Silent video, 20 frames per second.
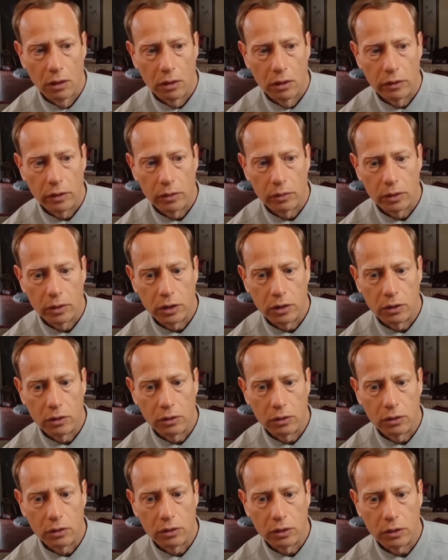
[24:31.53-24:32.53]
There we go.
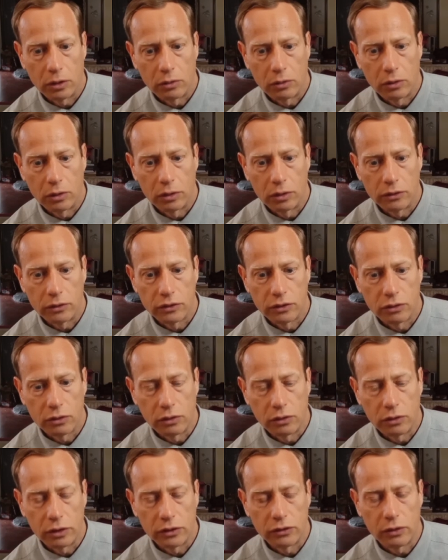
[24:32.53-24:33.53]
Click once,
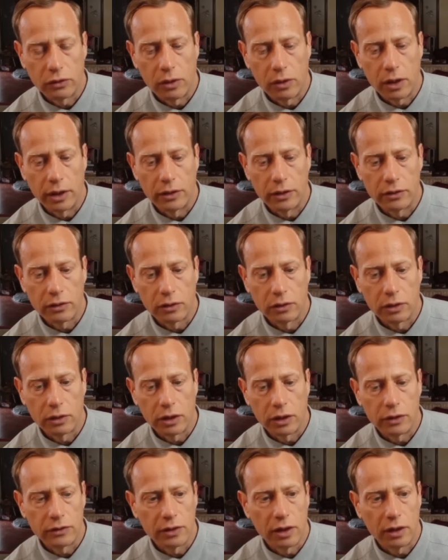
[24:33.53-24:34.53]
click twice.
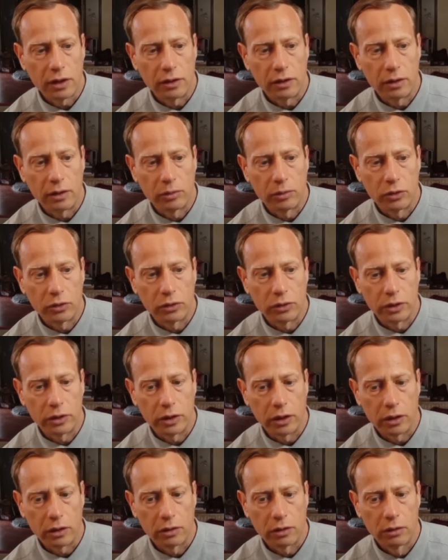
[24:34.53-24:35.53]
Okay, it's not double
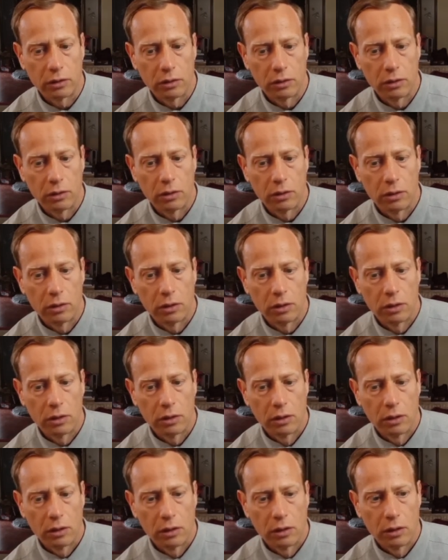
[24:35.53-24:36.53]
click.
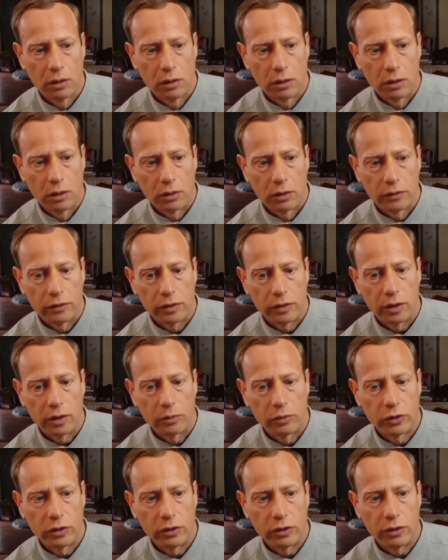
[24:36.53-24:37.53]
See,
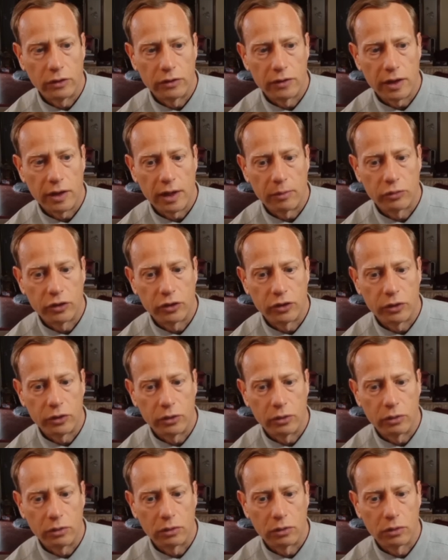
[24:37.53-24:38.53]
I'm learning this app
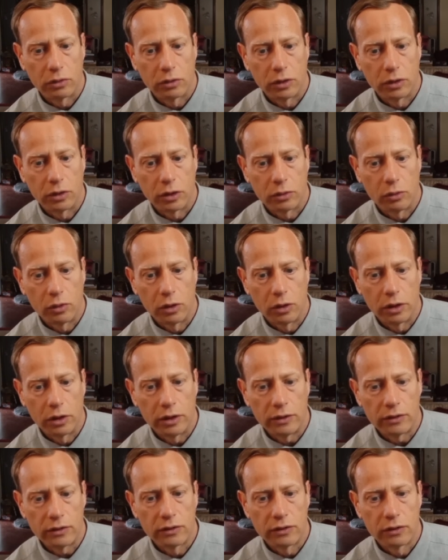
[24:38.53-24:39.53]
too. Click
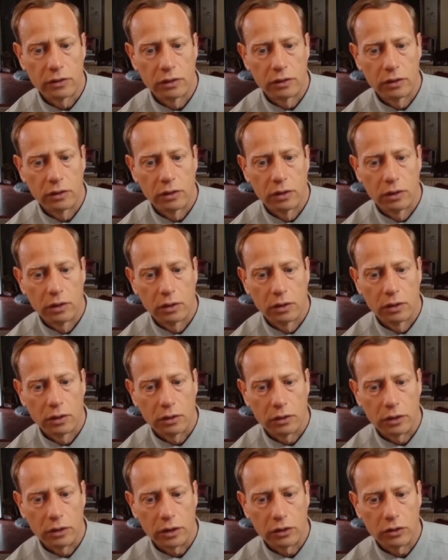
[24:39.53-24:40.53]
once,
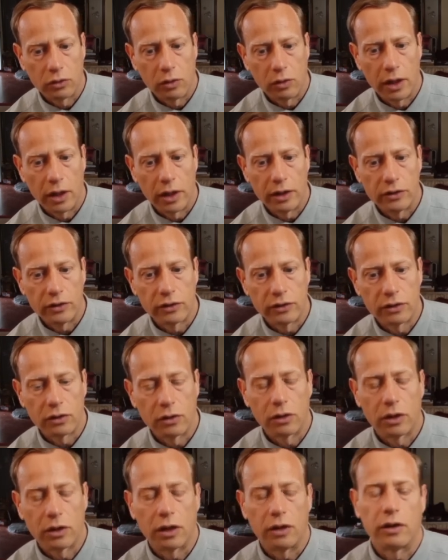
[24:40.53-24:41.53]
click twice.
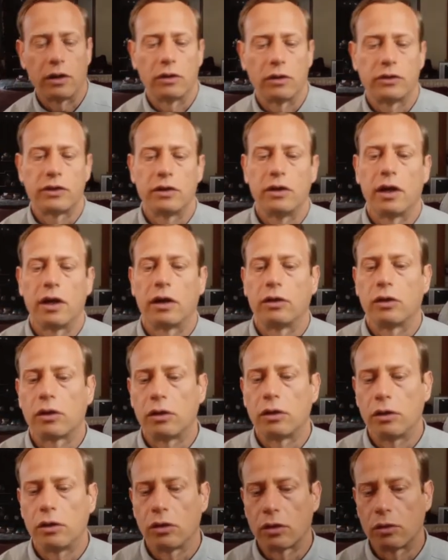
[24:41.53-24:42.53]
Okay, there. See, now you
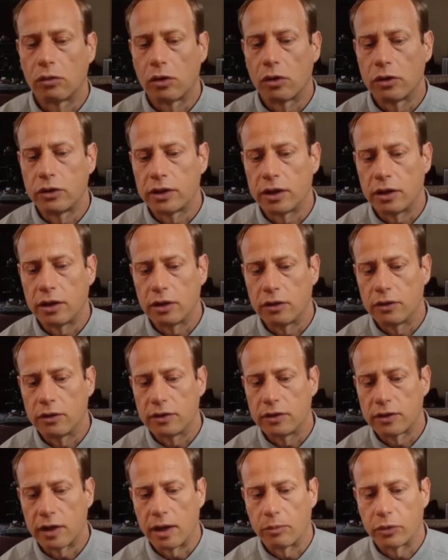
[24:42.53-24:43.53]
can rotate in
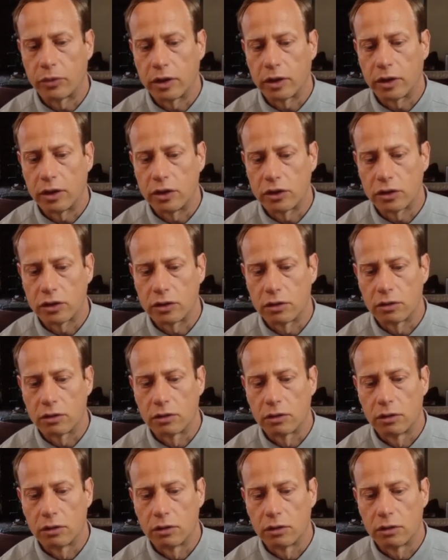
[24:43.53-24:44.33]
this application.